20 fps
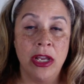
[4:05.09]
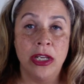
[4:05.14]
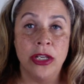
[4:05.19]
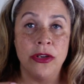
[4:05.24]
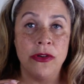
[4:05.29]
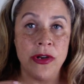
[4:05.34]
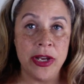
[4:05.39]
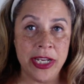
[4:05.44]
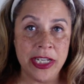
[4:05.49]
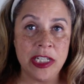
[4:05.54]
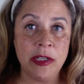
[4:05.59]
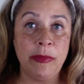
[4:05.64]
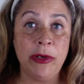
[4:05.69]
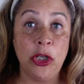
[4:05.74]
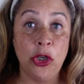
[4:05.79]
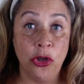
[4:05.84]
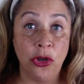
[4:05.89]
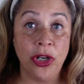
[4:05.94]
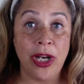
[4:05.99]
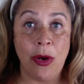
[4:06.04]
You need to be
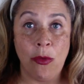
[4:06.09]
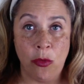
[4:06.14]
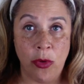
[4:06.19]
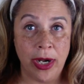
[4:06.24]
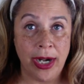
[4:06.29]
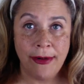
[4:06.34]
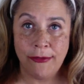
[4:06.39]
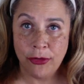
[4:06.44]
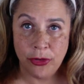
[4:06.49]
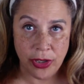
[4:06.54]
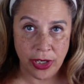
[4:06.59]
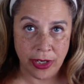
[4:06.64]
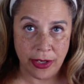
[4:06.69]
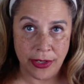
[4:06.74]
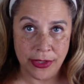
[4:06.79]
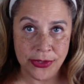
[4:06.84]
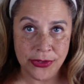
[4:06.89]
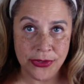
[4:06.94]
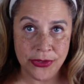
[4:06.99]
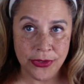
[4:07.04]
good at whatever it
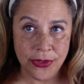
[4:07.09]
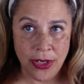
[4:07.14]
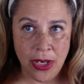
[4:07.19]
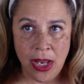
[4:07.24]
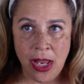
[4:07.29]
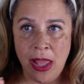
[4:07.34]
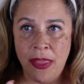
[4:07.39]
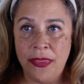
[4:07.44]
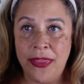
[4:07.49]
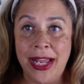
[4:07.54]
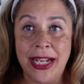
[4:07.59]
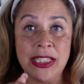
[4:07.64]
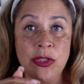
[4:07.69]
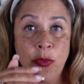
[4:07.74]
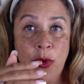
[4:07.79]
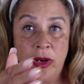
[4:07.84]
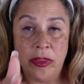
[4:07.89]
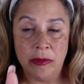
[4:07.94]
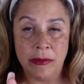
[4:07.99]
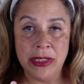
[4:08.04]
is. That's
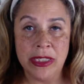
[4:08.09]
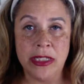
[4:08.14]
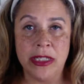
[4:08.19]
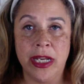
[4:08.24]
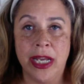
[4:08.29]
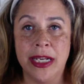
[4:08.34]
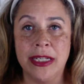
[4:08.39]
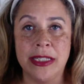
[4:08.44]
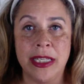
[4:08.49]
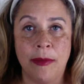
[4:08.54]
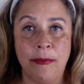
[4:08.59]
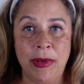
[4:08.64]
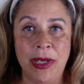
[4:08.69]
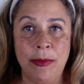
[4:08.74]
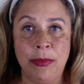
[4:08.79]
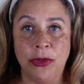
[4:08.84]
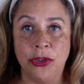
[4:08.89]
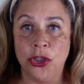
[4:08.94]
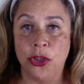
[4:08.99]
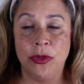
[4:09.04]
one of the mistakes that
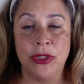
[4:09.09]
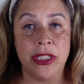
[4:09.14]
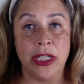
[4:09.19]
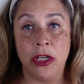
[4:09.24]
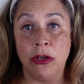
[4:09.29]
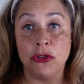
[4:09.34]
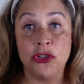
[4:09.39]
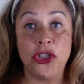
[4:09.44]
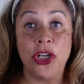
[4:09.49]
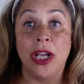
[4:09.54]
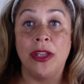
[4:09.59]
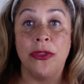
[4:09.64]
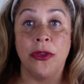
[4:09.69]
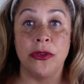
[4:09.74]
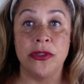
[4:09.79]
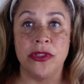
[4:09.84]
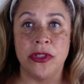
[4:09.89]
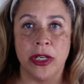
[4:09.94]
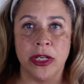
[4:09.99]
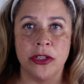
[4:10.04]
people do, is they don't check
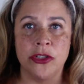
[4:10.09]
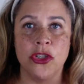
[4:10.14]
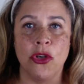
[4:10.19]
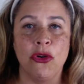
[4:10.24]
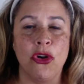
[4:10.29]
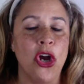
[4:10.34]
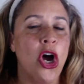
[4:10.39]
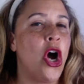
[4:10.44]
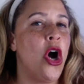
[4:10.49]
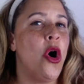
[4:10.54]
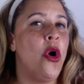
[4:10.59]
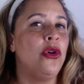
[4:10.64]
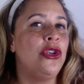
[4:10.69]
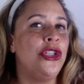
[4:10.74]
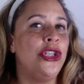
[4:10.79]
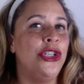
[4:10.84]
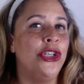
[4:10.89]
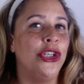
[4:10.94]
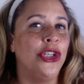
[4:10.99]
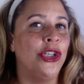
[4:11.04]
those things. So go
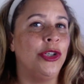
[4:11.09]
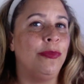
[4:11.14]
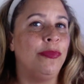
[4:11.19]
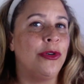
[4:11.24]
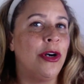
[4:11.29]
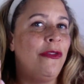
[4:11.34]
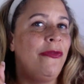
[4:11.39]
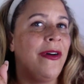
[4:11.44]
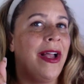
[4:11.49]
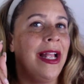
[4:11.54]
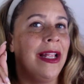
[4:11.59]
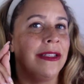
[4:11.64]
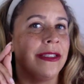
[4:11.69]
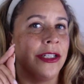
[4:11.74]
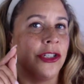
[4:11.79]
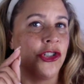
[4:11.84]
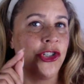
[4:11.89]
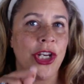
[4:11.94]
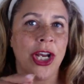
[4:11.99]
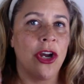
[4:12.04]
to your profiles
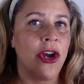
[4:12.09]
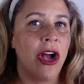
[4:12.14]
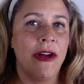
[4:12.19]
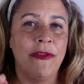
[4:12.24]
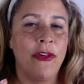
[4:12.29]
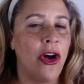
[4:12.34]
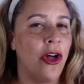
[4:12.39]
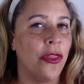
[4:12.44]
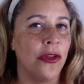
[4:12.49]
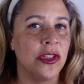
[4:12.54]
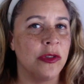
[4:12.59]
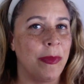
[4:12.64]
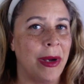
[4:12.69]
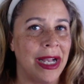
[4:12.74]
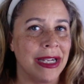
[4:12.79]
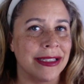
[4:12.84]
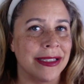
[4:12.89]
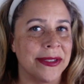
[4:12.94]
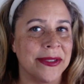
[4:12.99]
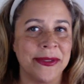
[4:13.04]
and check off all those
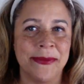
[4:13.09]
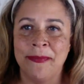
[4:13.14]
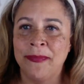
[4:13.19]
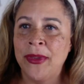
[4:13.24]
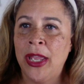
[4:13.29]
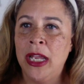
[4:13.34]
boxes.